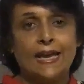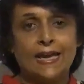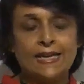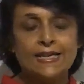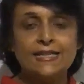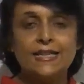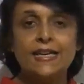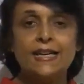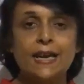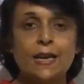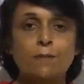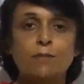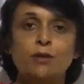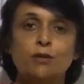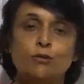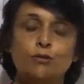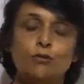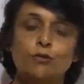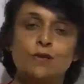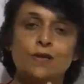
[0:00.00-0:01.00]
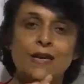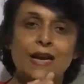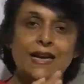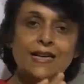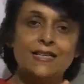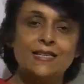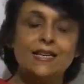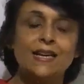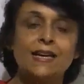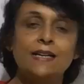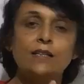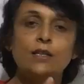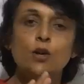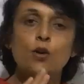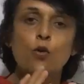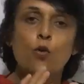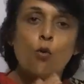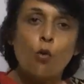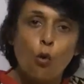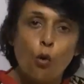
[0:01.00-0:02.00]
is it able to translate the
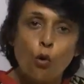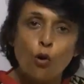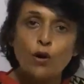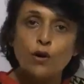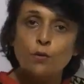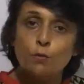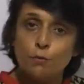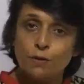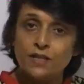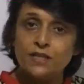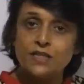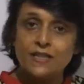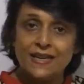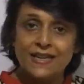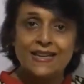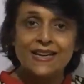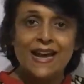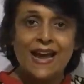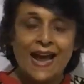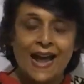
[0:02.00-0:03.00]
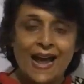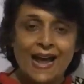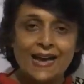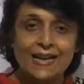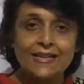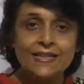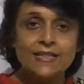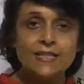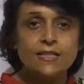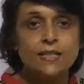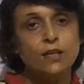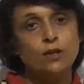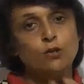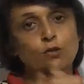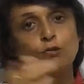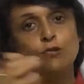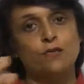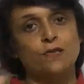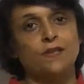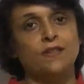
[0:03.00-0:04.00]
code which it has
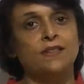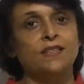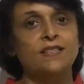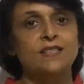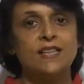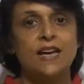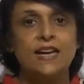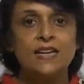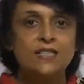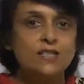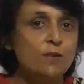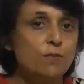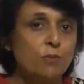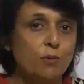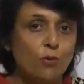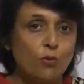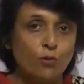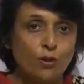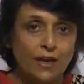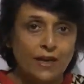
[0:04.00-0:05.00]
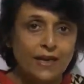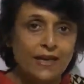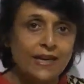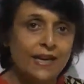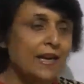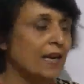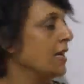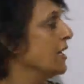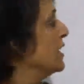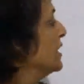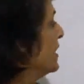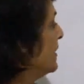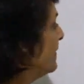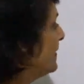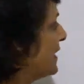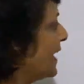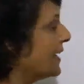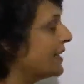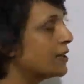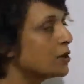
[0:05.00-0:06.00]
to synthesize a protein?
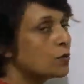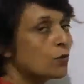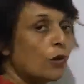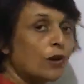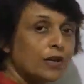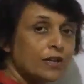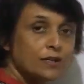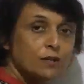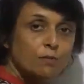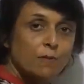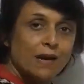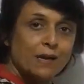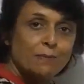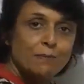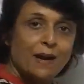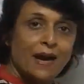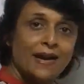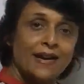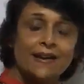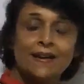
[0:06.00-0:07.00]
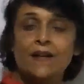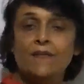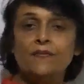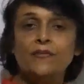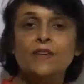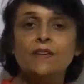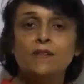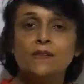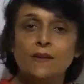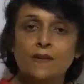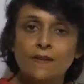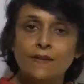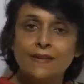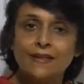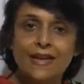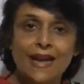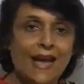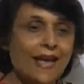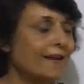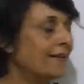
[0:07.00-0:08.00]
That is what is meant by the
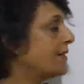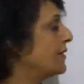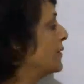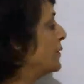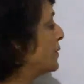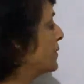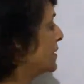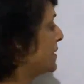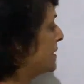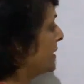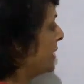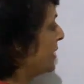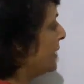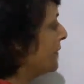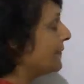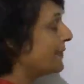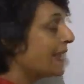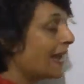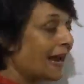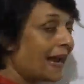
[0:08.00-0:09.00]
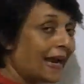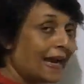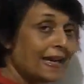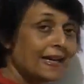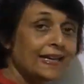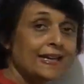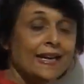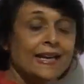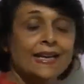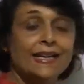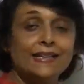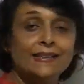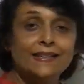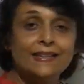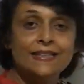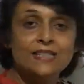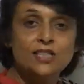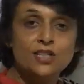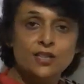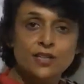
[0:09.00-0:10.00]
third characteristic, that
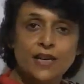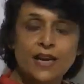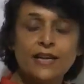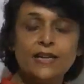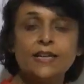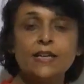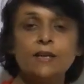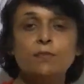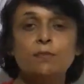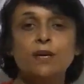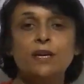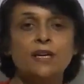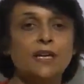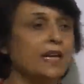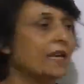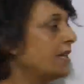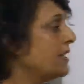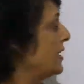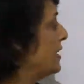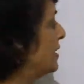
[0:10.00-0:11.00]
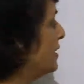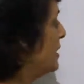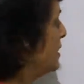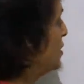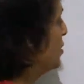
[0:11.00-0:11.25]
the genetic material